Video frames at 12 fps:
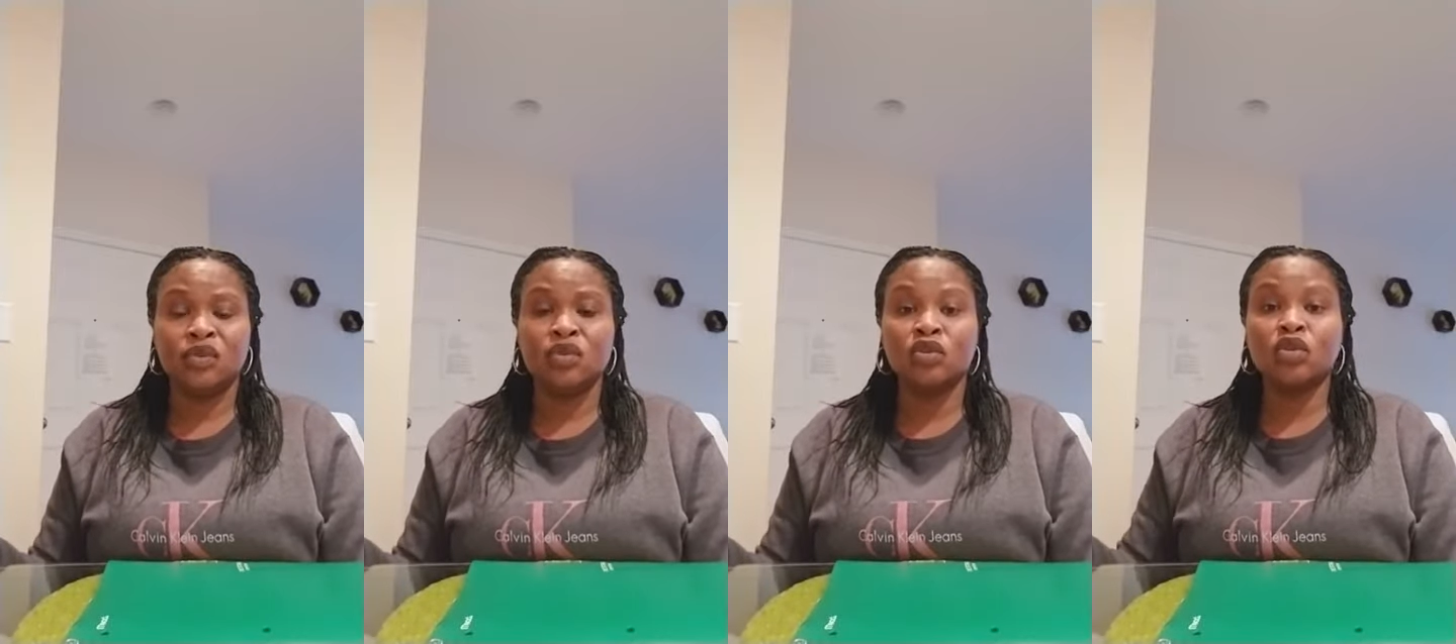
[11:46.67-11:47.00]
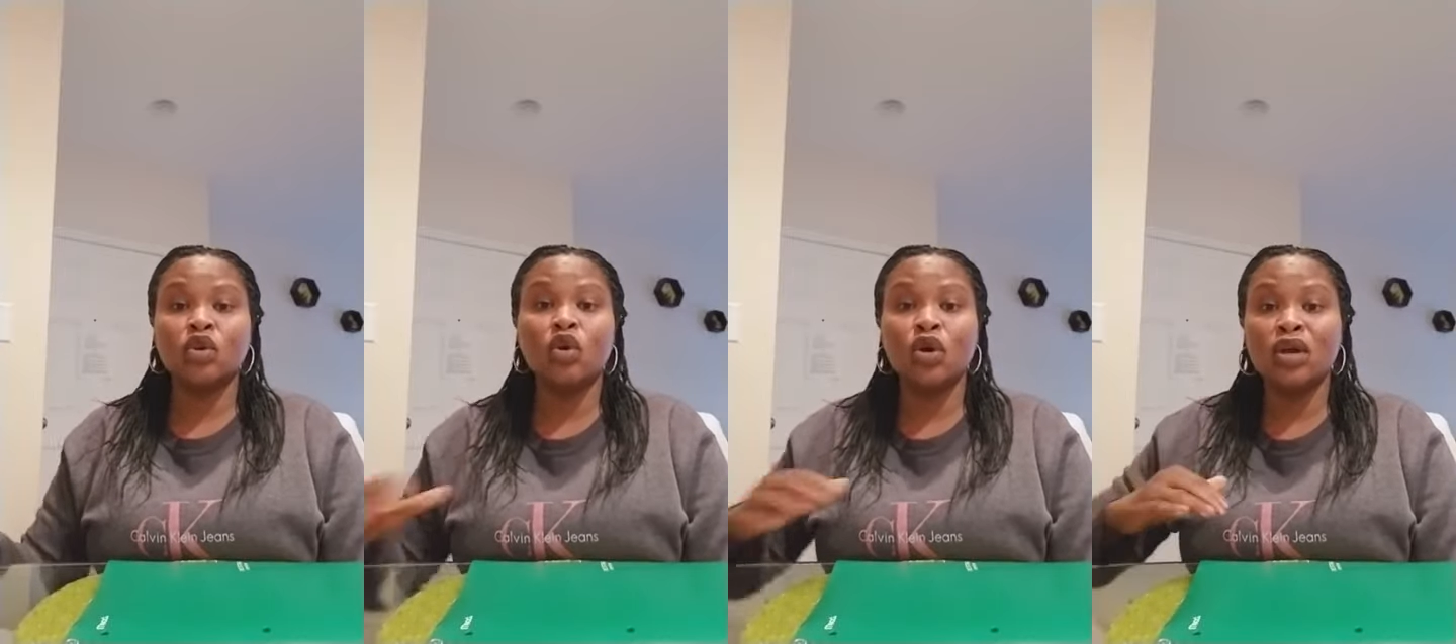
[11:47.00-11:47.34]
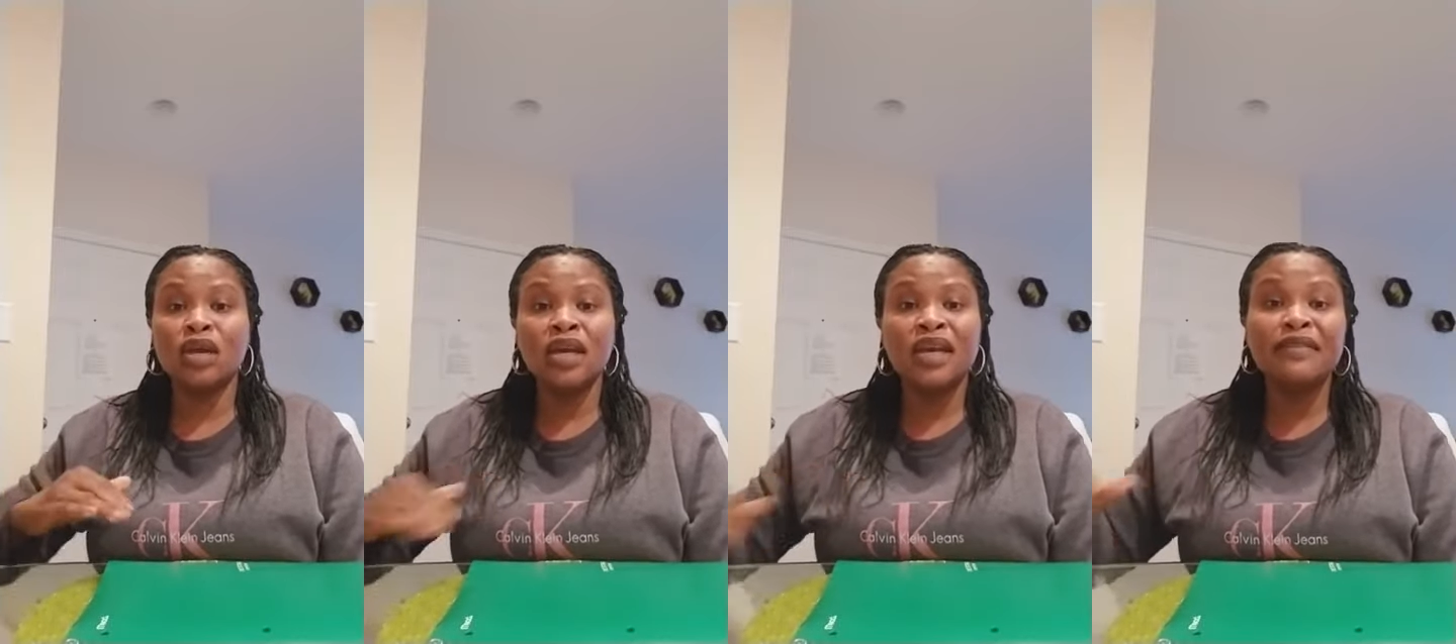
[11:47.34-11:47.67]

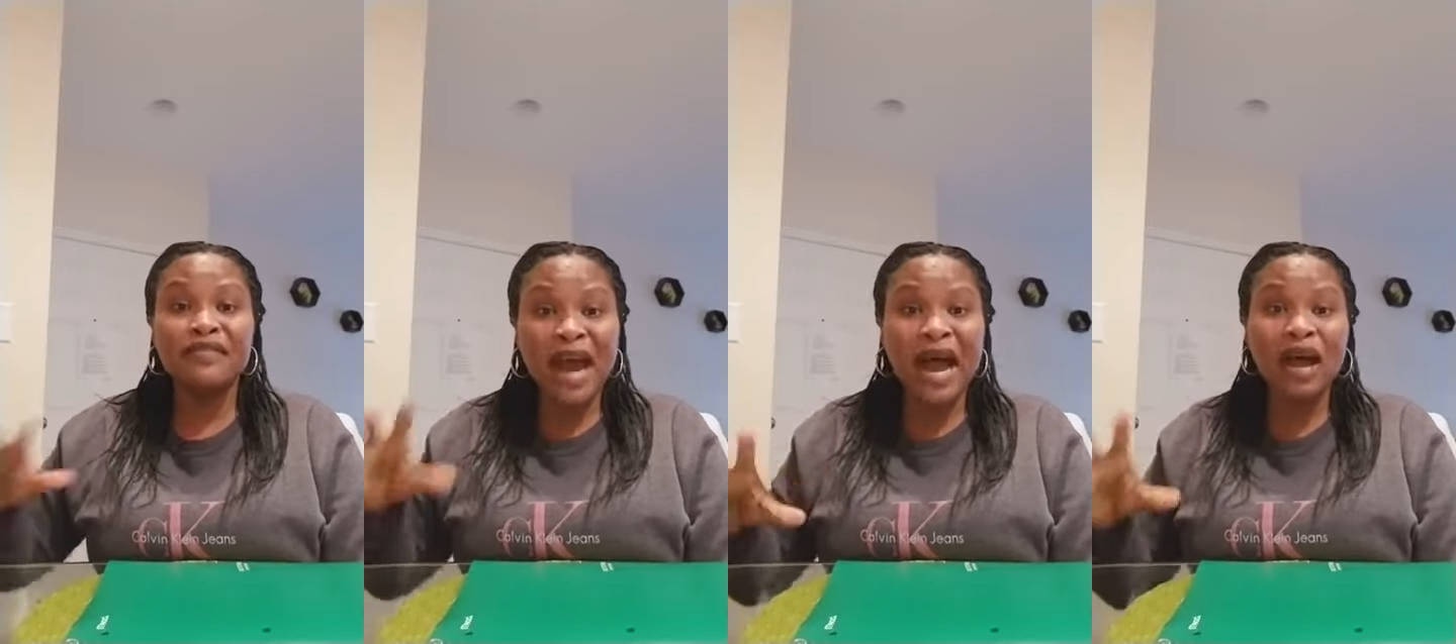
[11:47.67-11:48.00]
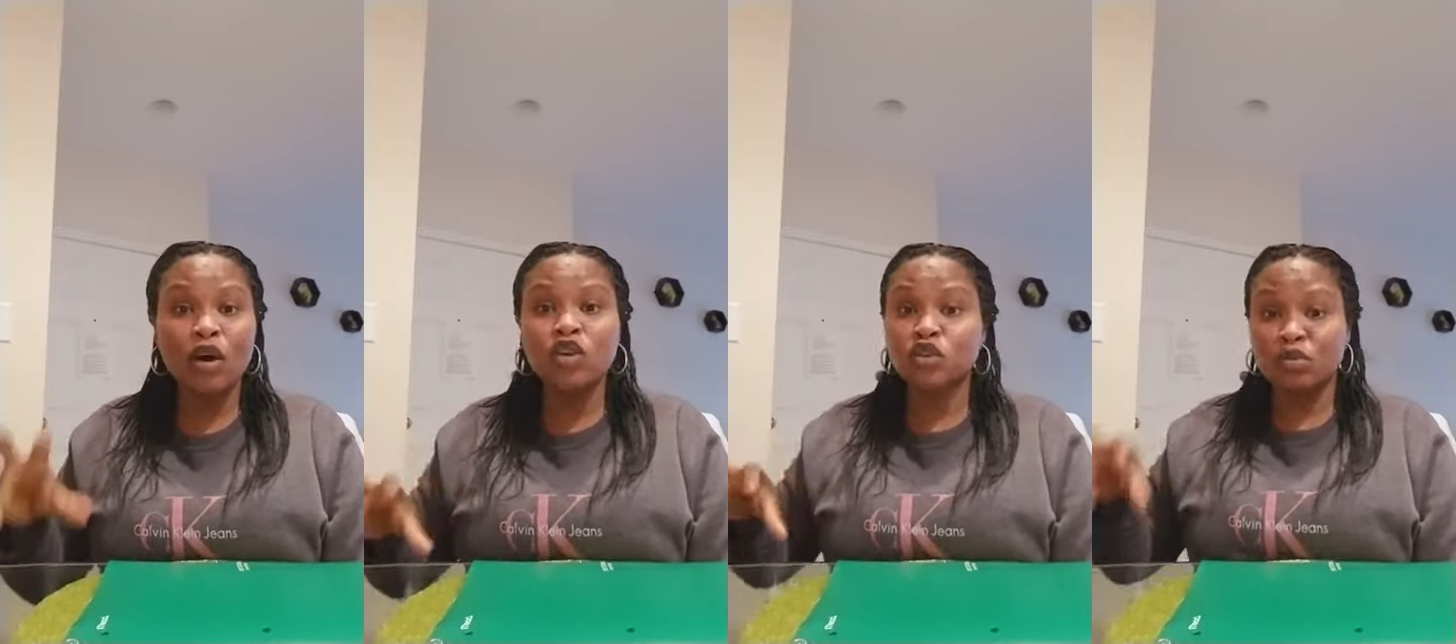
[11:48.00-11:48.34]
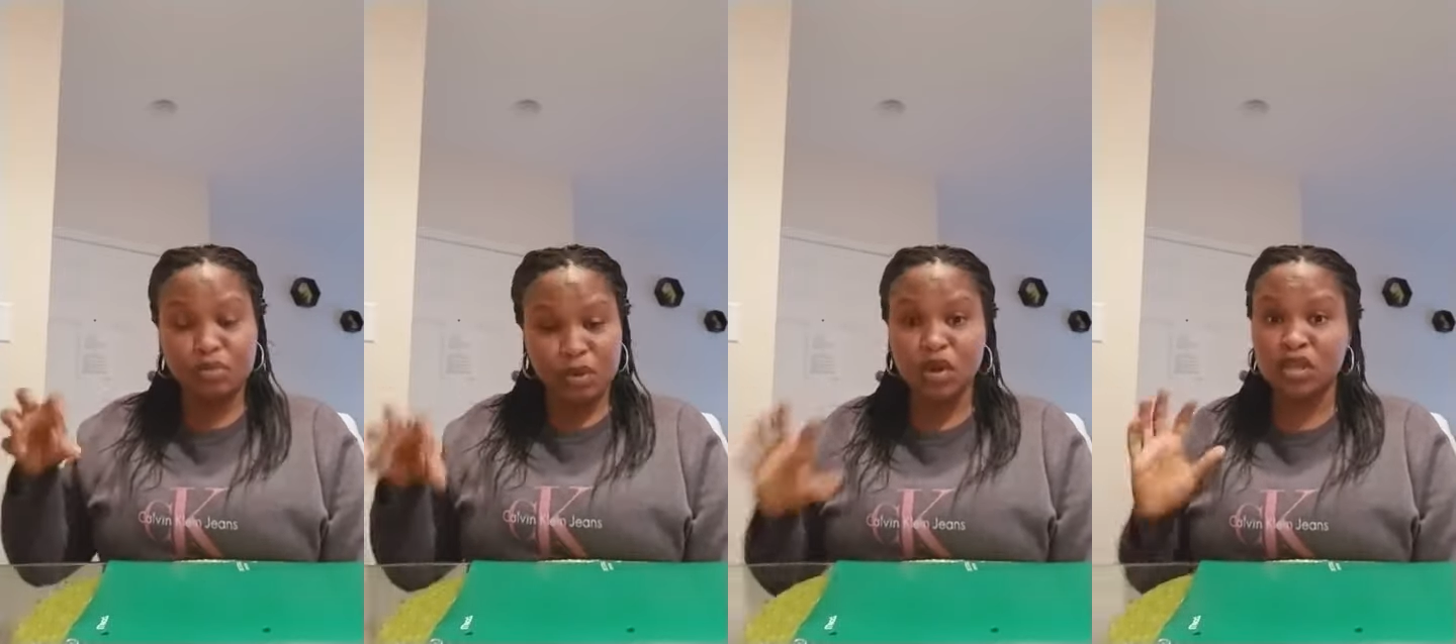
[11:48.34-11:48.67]
So if God also,
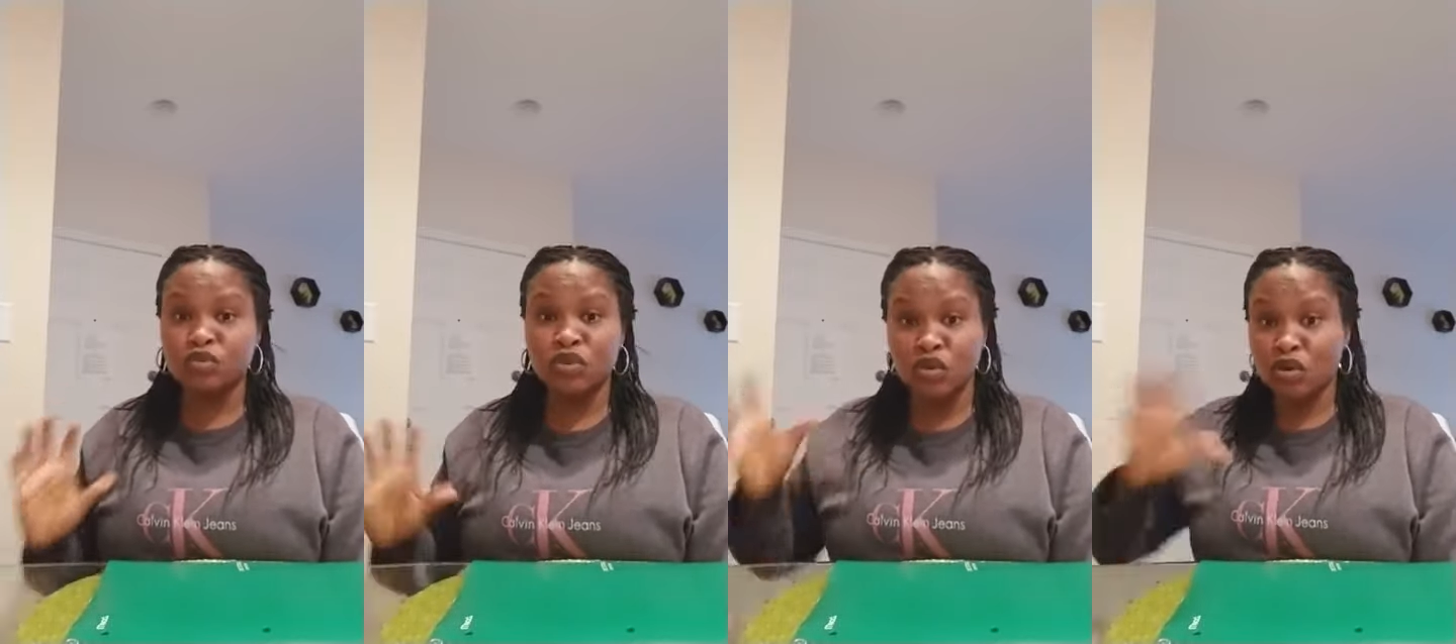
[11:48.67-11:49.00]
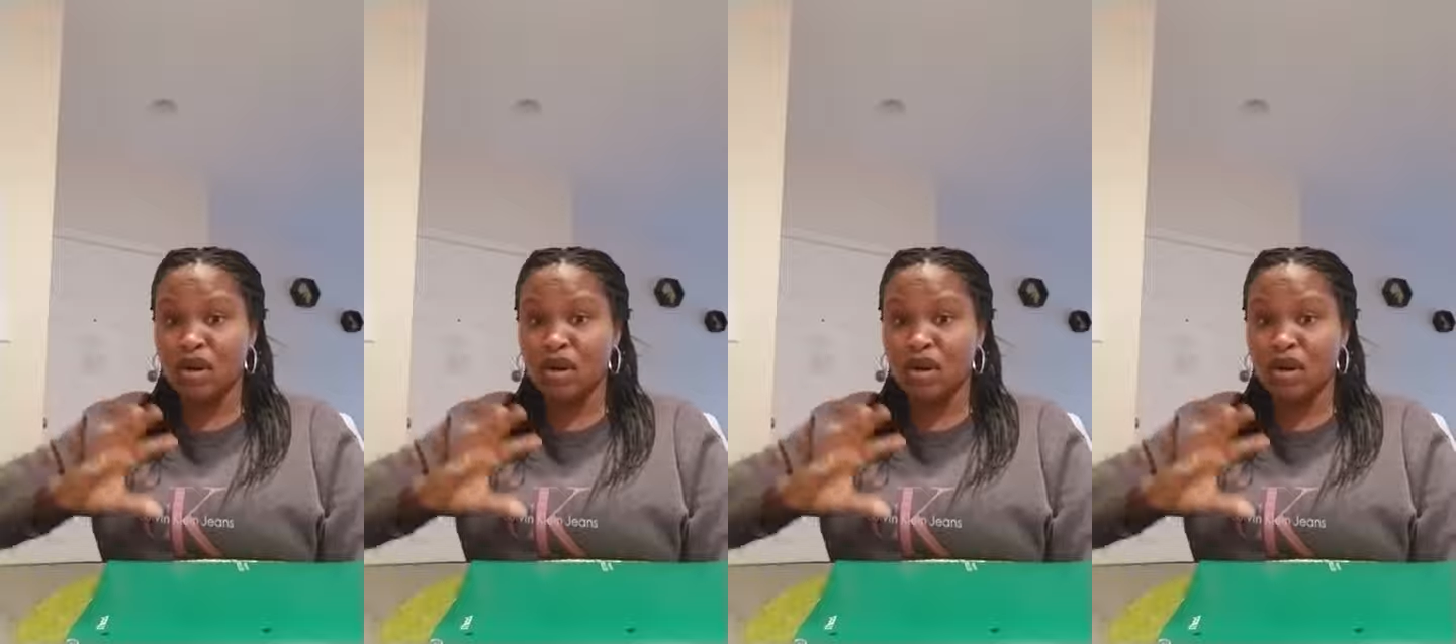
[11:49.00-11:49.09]
because we know